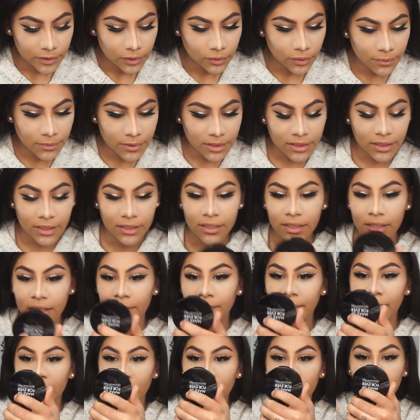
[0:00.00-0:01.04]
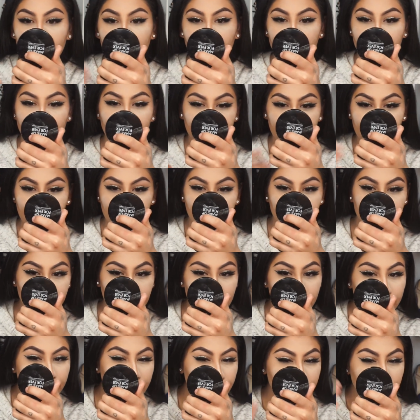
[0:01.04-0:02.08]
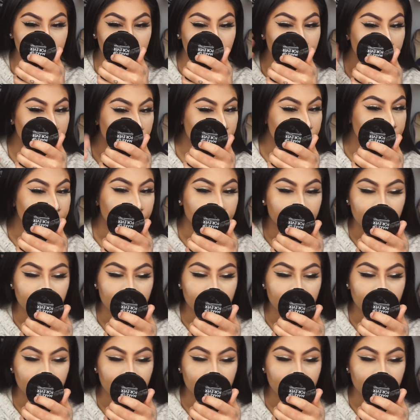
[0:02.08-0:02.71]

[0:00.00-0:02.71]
I'm just gonna let it bake there for a little bit, you know.